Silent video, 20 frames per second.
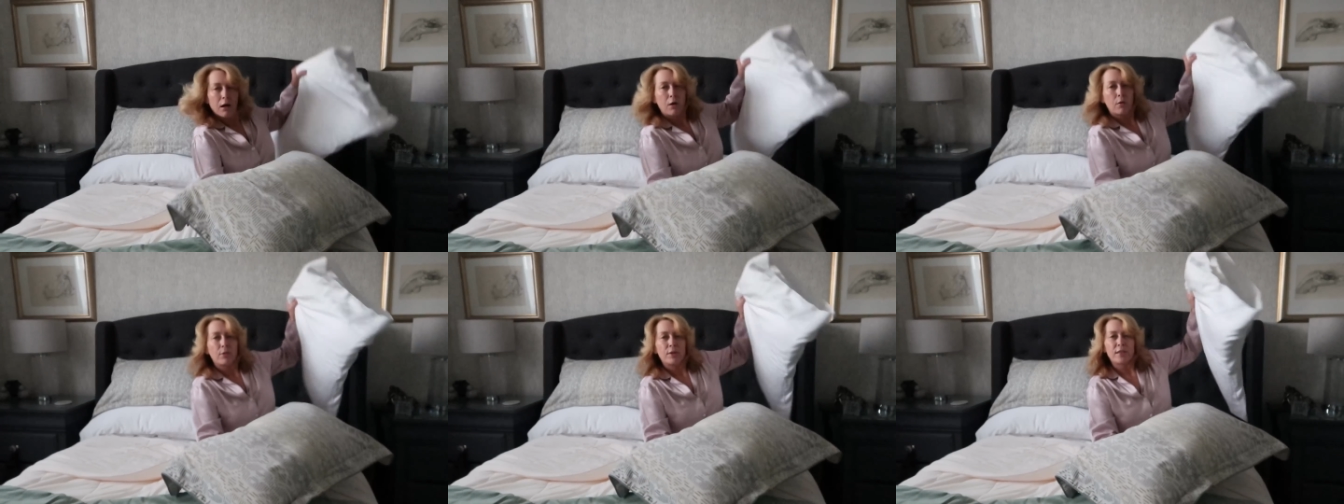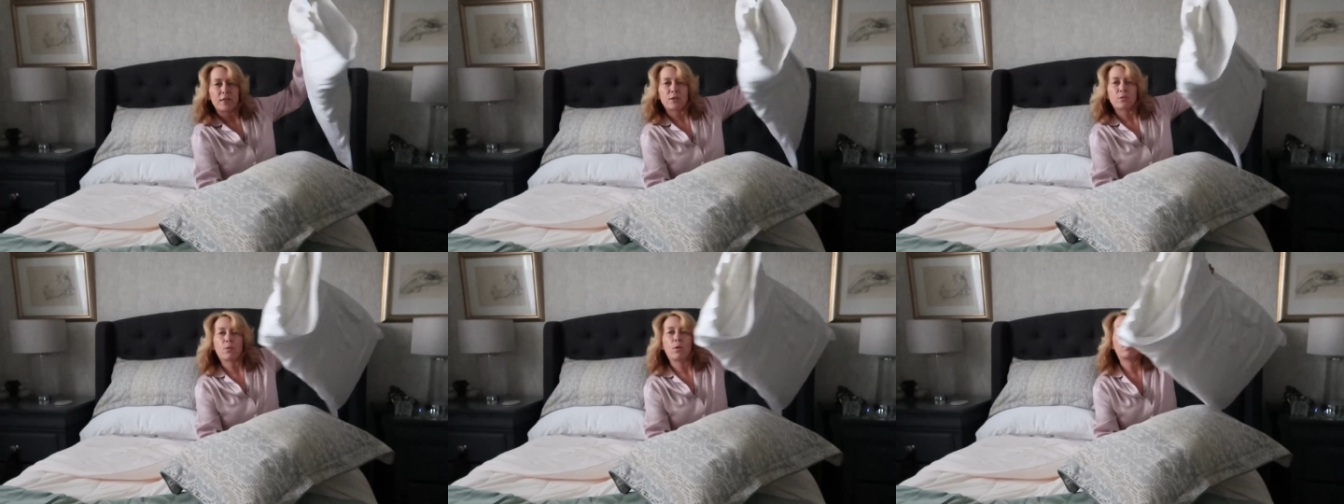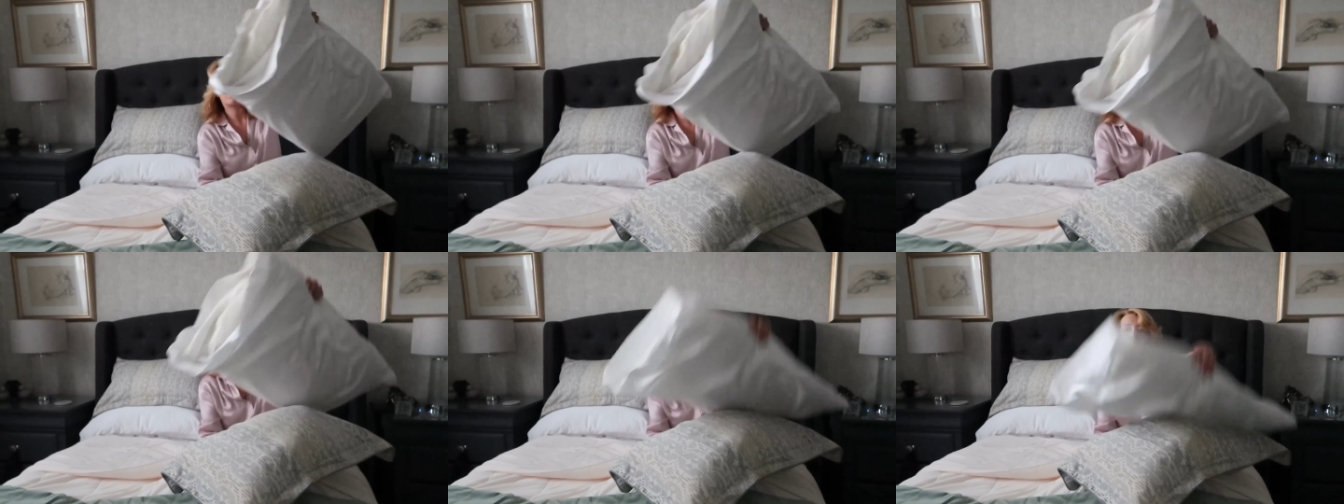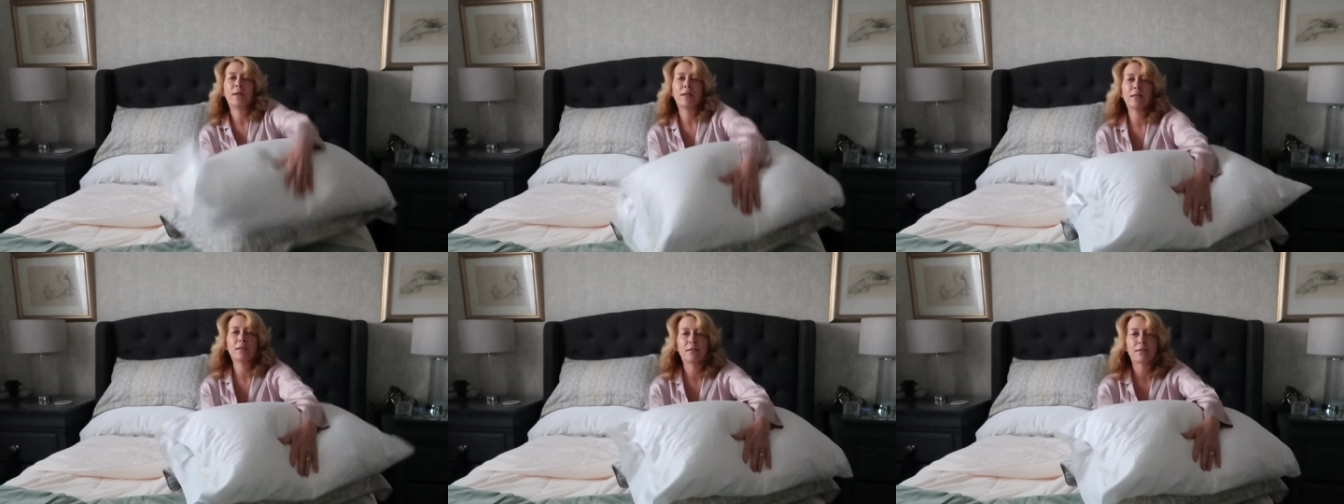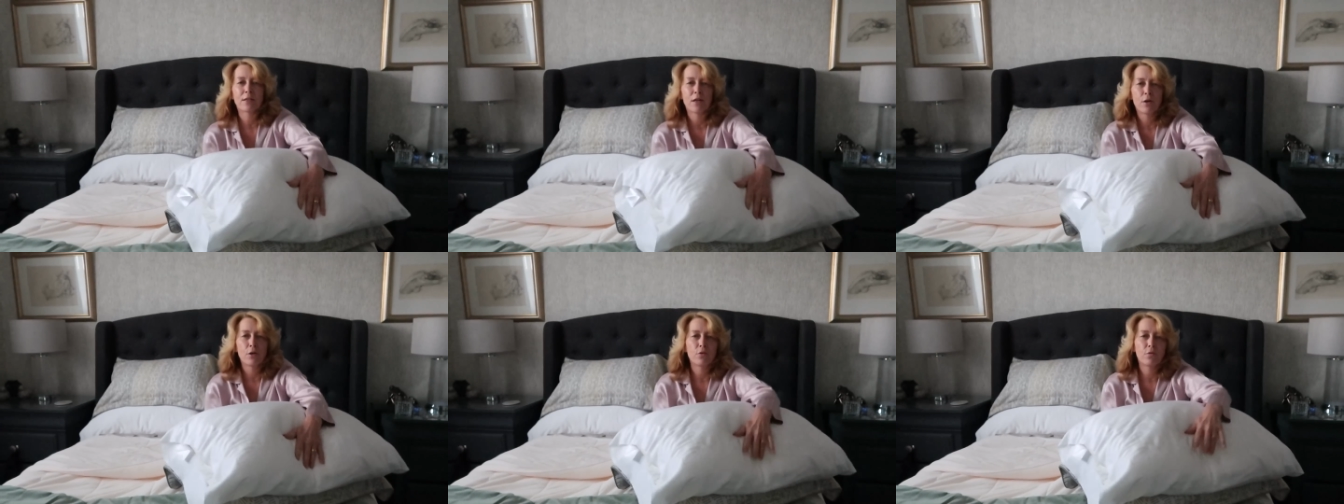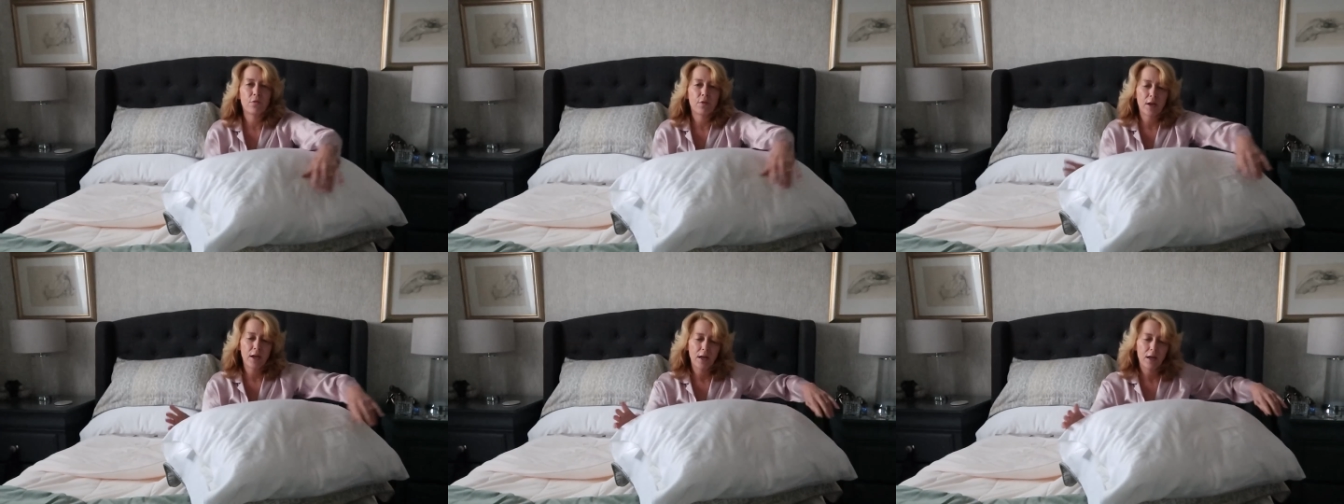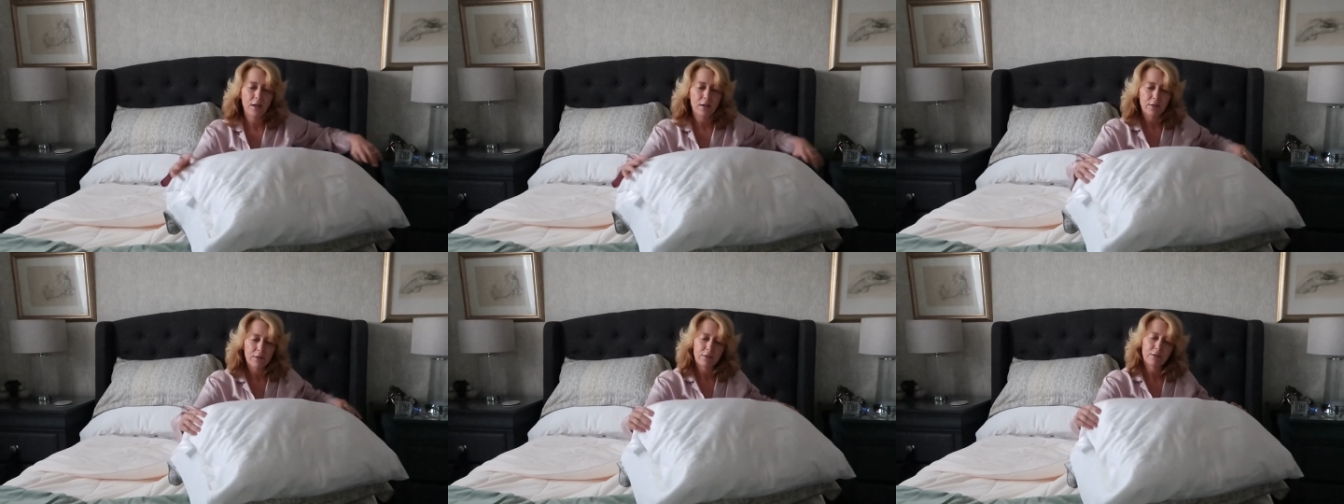always swap the pillows
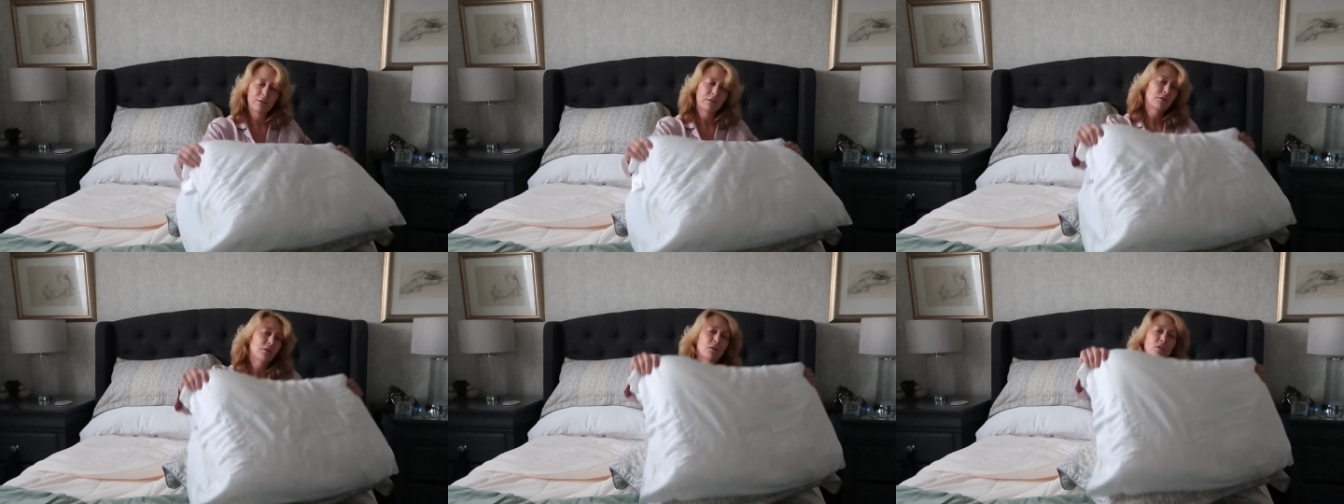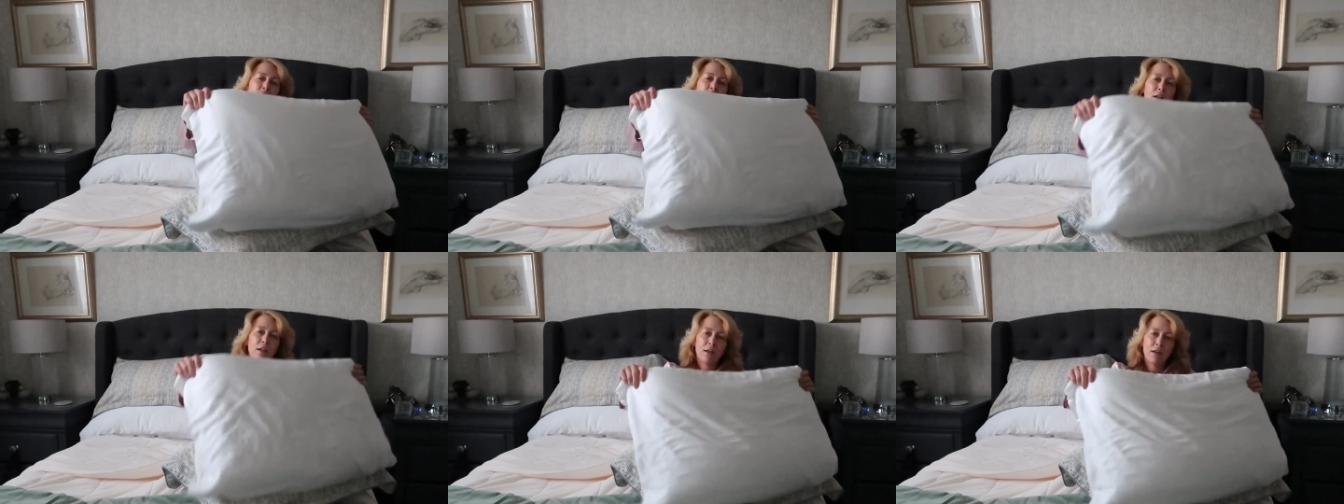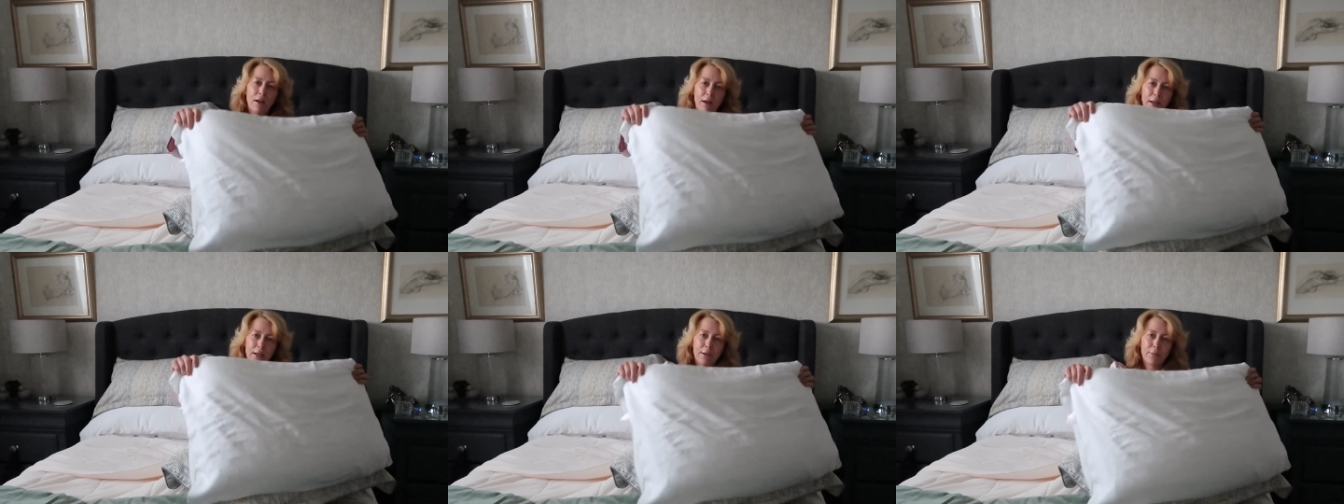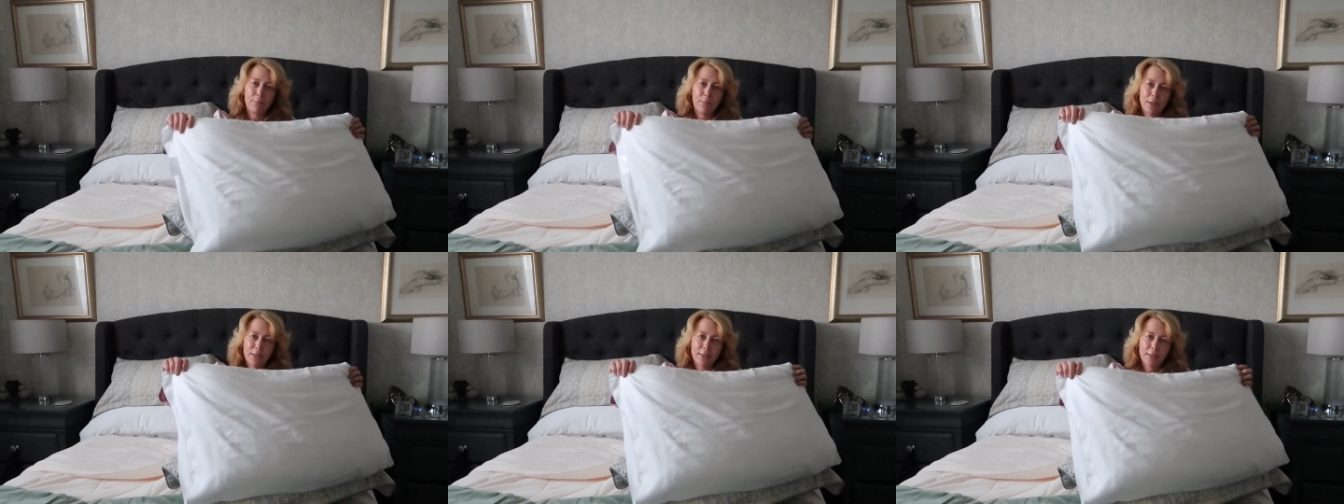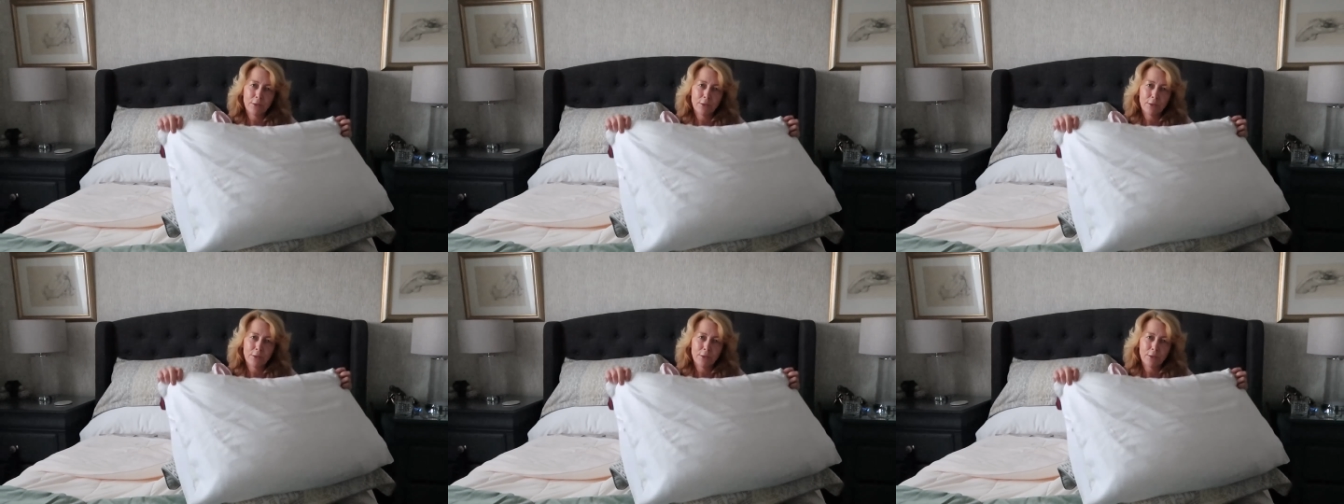over because I like my